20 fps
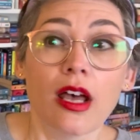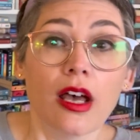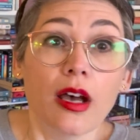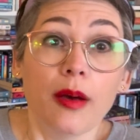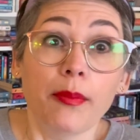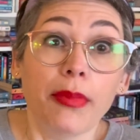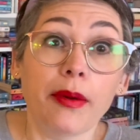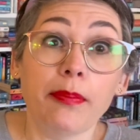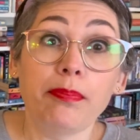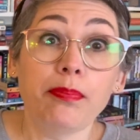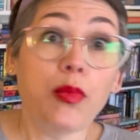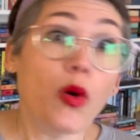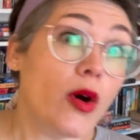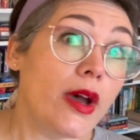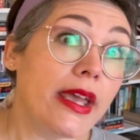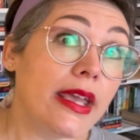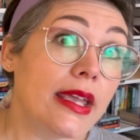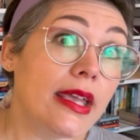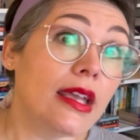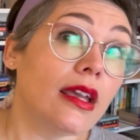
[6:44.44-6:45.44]
But
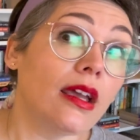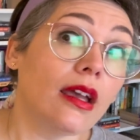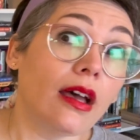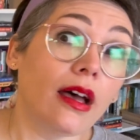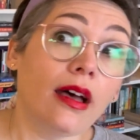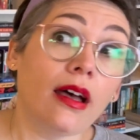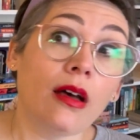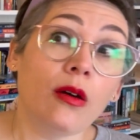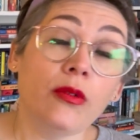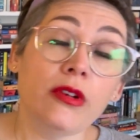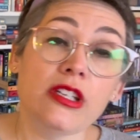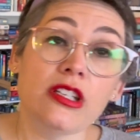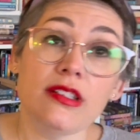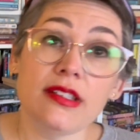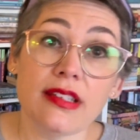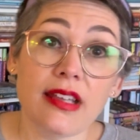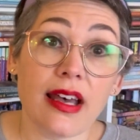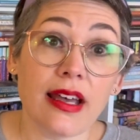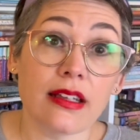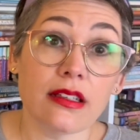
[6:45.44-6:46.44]
boy, we
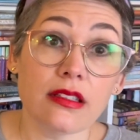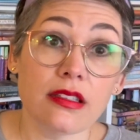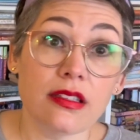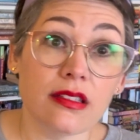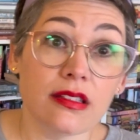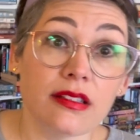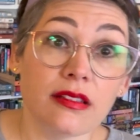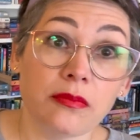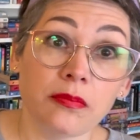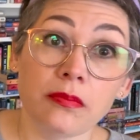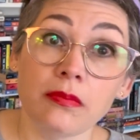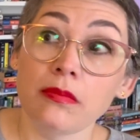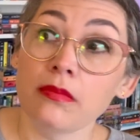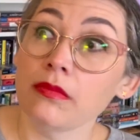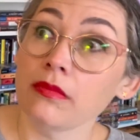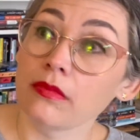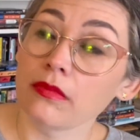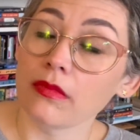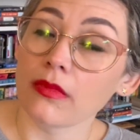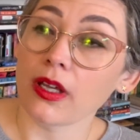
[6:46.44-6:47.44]
just got to
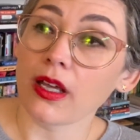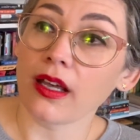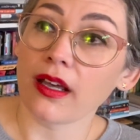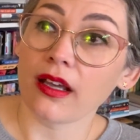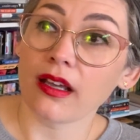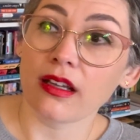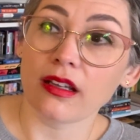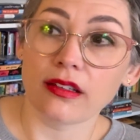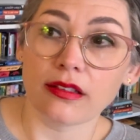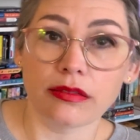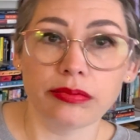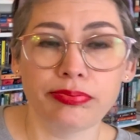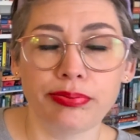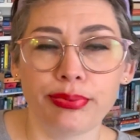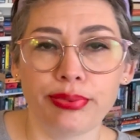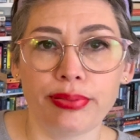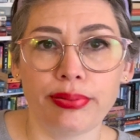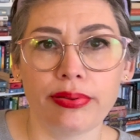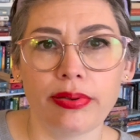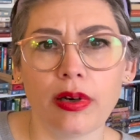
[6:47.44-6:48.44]
some
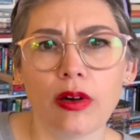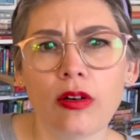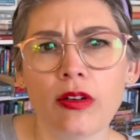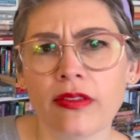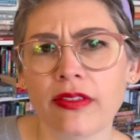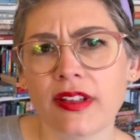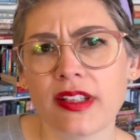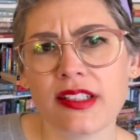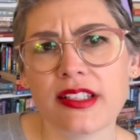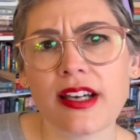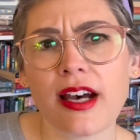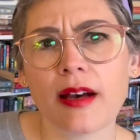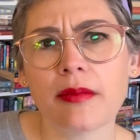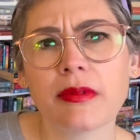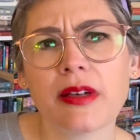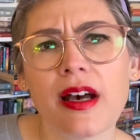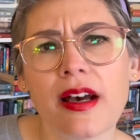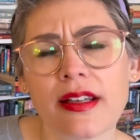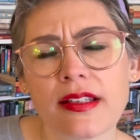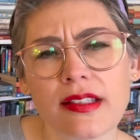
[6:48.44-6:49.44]
over-the-top
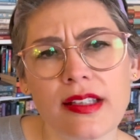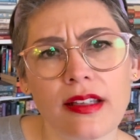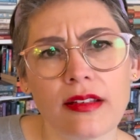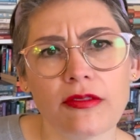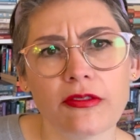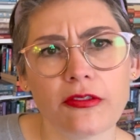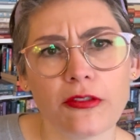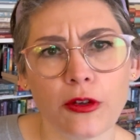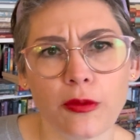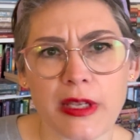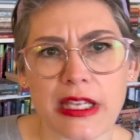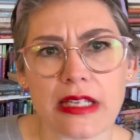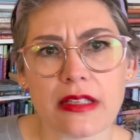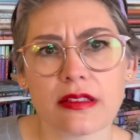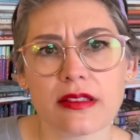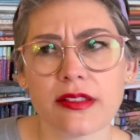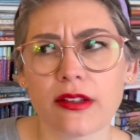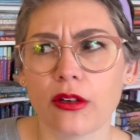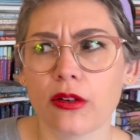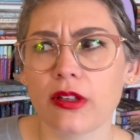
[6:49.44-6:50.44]
content for me.
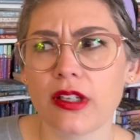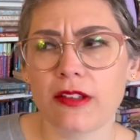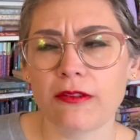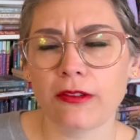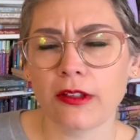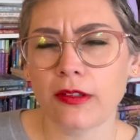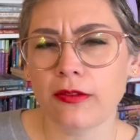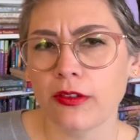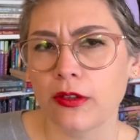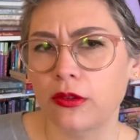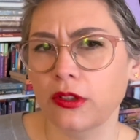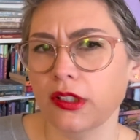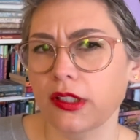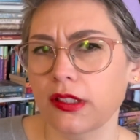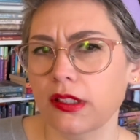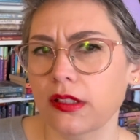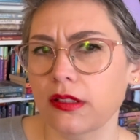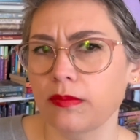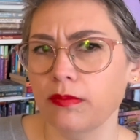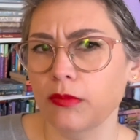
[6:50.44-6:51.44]
So even if it
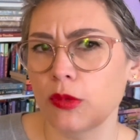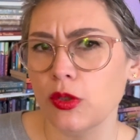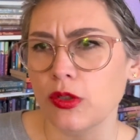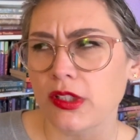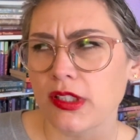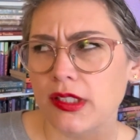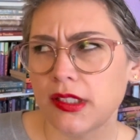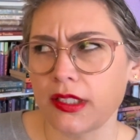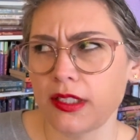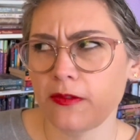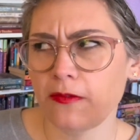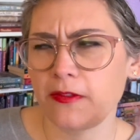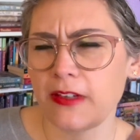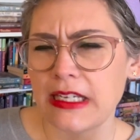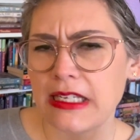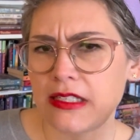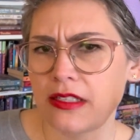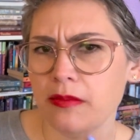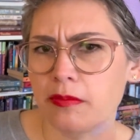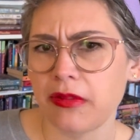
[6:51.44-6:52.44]
was mostly
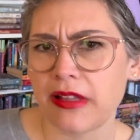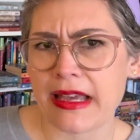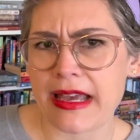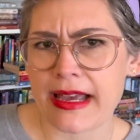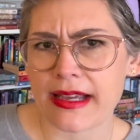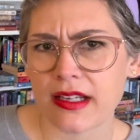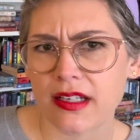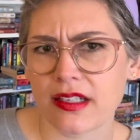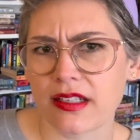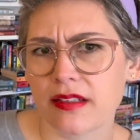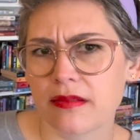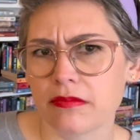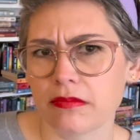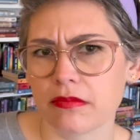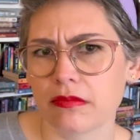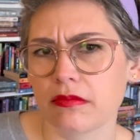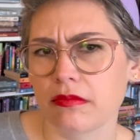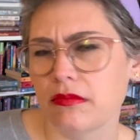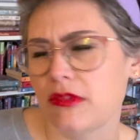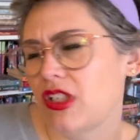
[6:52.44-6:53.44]
fade to black,
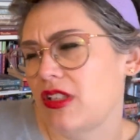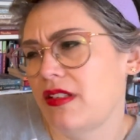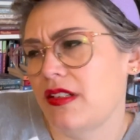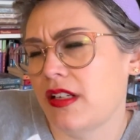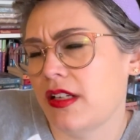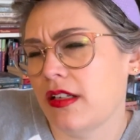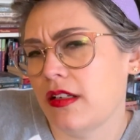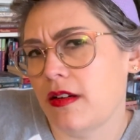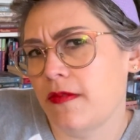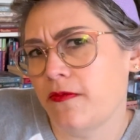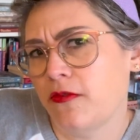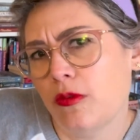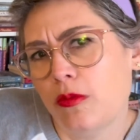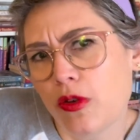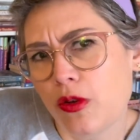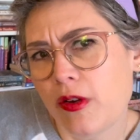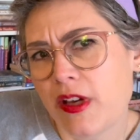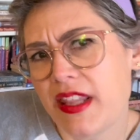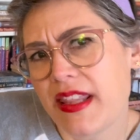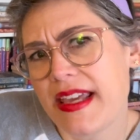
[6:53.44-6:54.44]
I'm just not
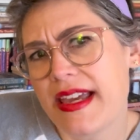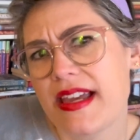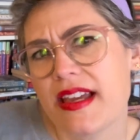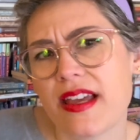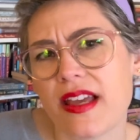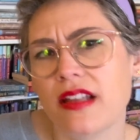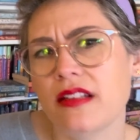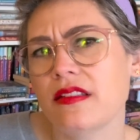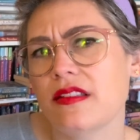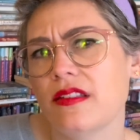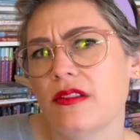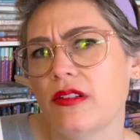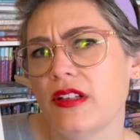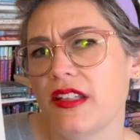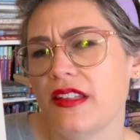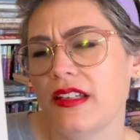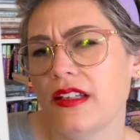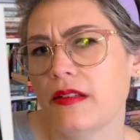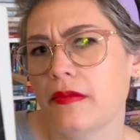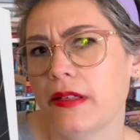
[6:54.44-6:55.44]
comfortable with it, and so I
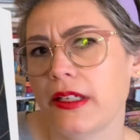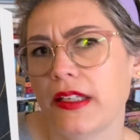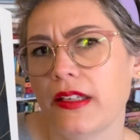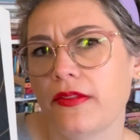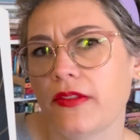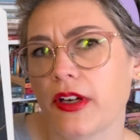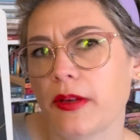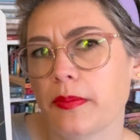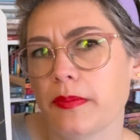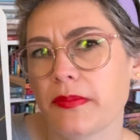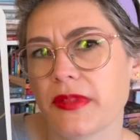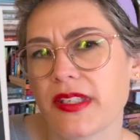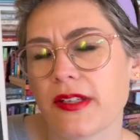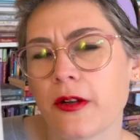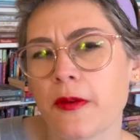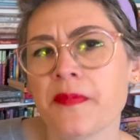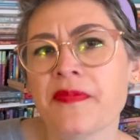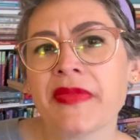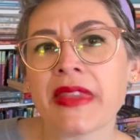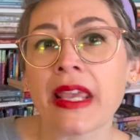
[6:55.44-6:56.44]
think I might give up.
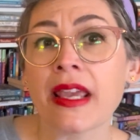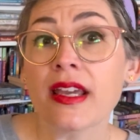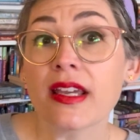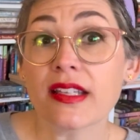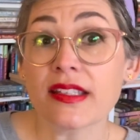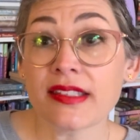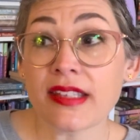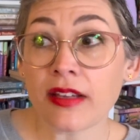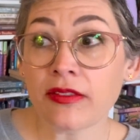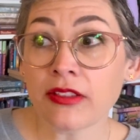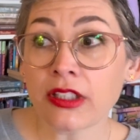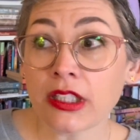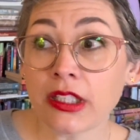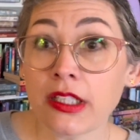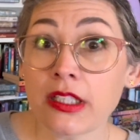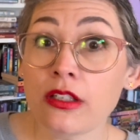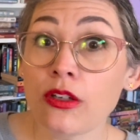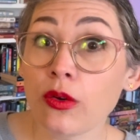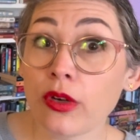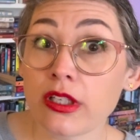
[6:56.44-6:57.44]
So it's
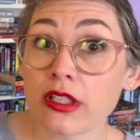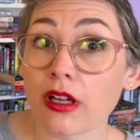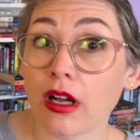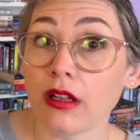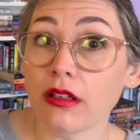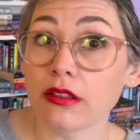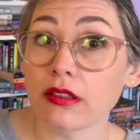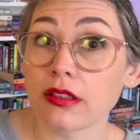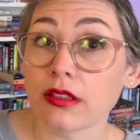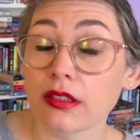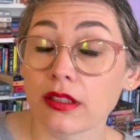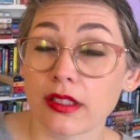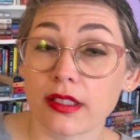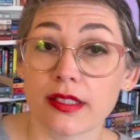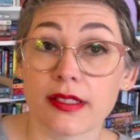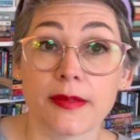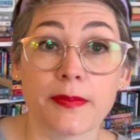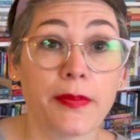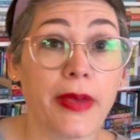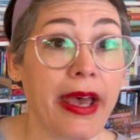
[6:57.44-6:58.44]
definitely new adult. It
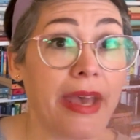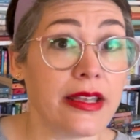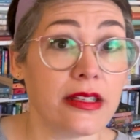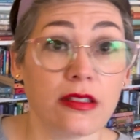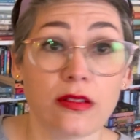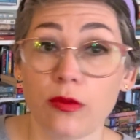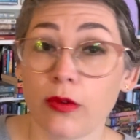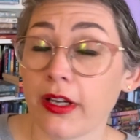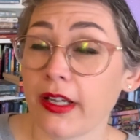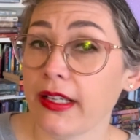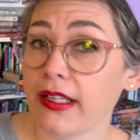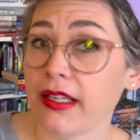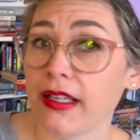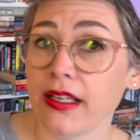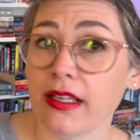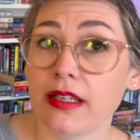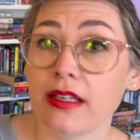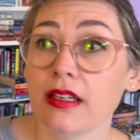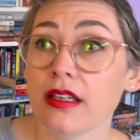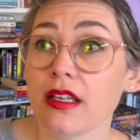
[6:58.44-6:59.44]
is past
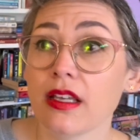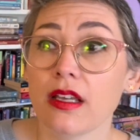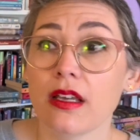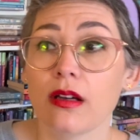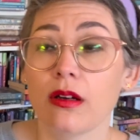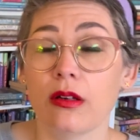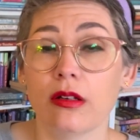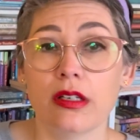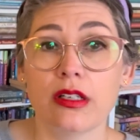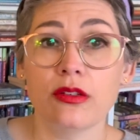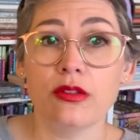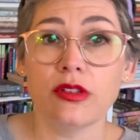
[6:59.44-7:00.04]
YA. We're into